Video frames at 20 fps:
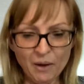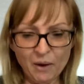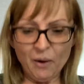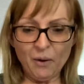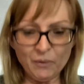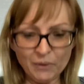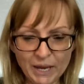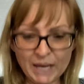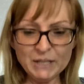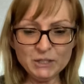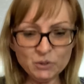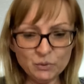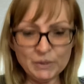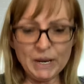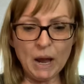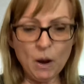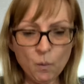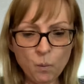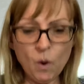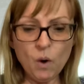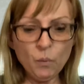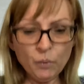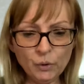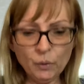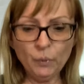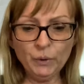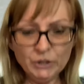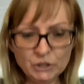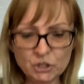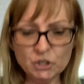Okay, so now what we're
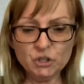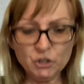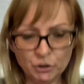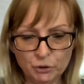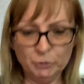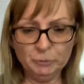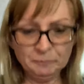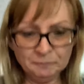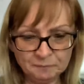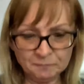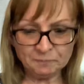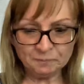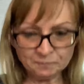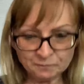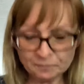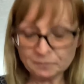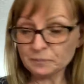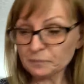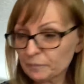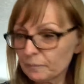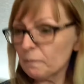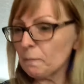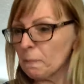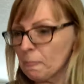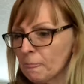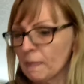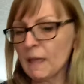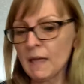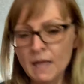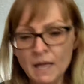going to do
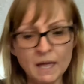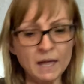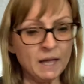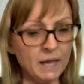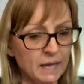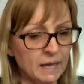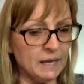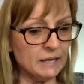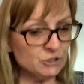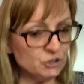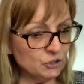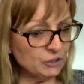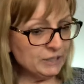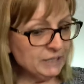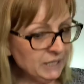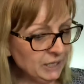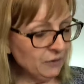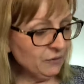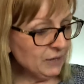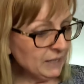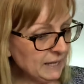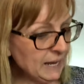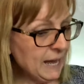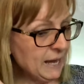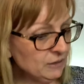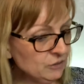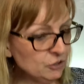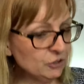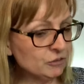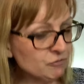is you can hear it
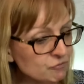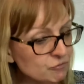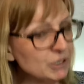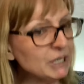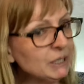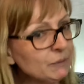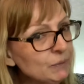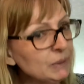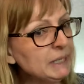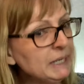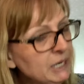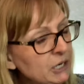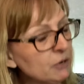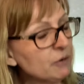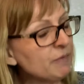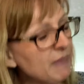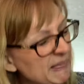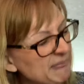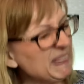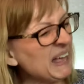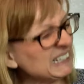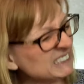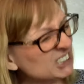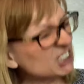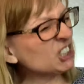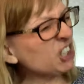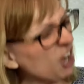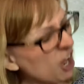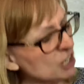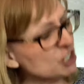again. You can really hear that
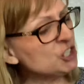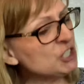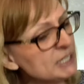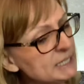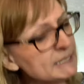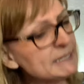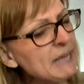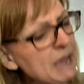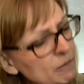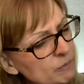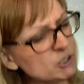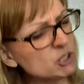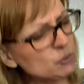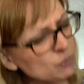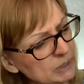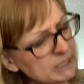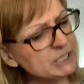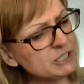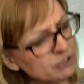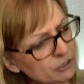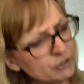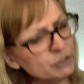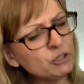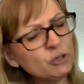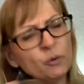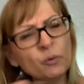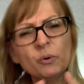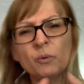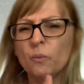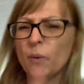sloshing sound is really starting to
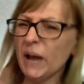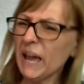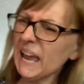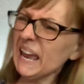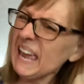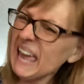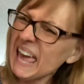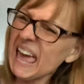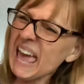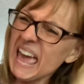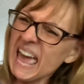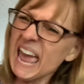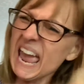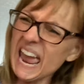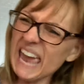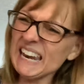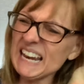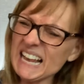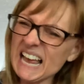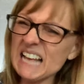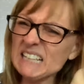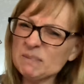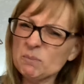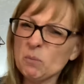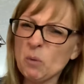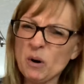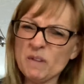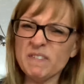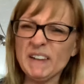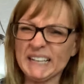go away, and it has
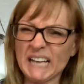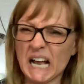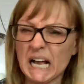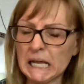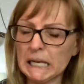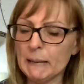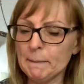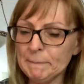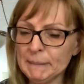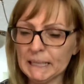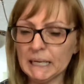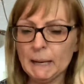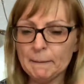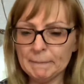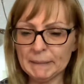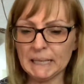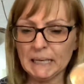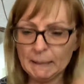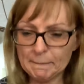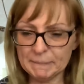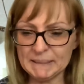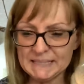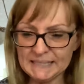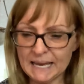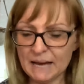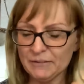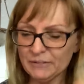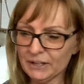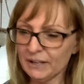more of like a clumpy, clumpy, clumpy sound,